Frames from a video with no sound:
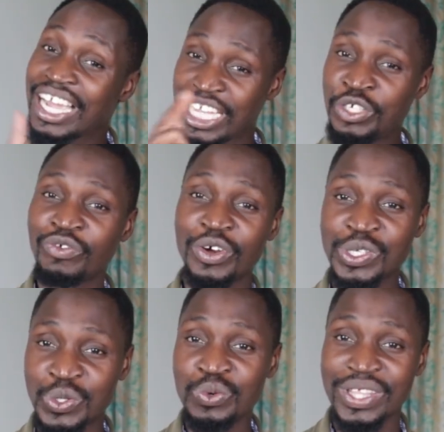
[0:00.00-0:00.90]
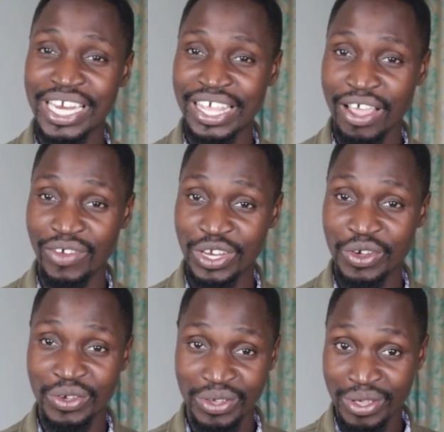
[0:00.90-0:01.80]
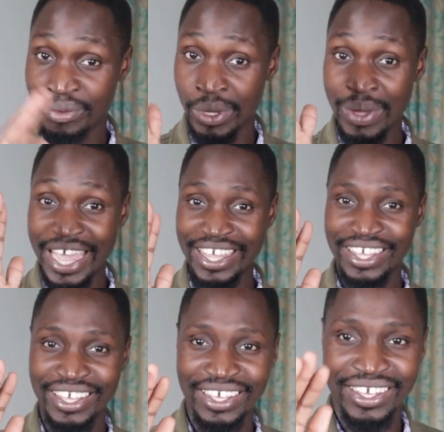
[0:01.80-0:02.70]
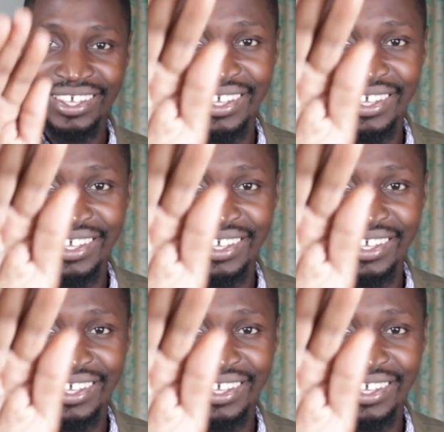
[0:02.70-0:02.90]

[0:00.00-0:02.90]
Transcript: Catch you very soon with another video. Bye-bye.